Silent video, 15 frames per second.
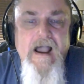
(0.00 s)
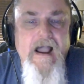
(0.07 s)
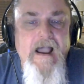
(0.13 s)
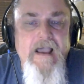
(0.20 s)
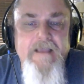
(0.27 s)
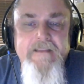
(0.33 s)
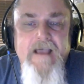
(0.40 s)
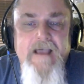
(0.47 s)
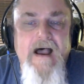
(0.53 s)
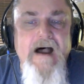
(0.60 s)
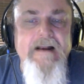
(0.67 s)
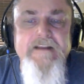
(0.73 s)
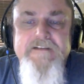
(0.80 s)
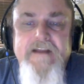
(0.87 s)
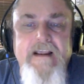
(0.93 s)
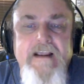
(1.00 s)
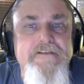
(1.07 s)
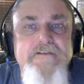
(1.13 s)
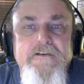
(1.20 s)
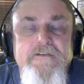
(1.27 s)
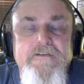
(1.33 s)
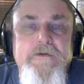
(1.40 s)
the honest answer
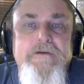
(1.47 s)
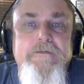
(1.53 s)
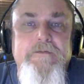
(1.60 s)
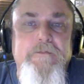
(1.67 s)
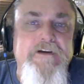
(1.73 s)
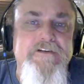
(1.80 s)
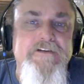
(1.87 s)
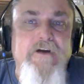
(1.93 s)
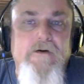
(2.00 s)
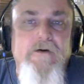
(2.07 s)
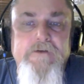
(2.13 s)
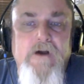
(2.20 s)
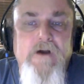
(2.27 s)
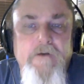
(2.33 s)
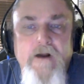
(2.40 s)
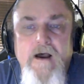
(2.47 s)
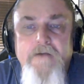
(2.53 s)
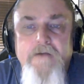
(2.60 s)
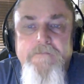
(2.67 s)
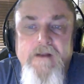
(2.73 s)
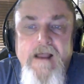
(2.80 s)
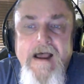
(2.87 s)
is we we just don't know an
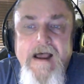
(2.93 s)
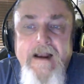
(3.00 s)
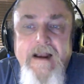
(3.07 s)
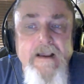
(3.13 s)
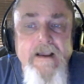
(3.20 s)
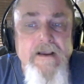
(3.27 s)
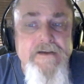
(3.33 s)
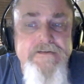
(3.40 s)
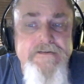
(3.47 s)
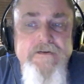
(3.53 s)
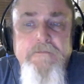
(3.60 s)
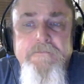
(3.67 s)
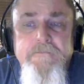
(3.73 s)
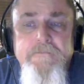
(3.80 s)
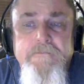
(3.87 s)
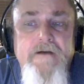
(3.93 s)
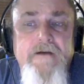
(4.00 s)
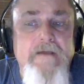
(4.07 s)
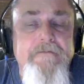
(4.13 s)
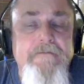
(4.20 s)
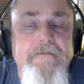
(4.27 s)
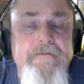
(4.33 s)
awful lot. So far, they
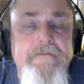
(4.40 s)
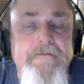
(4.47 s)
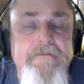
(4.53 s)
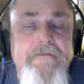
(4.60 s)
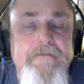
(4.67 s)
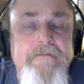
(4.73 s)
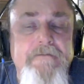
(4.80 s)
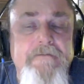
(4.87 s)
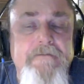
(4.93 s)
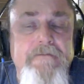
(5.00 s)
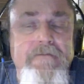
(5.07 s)
found some hand and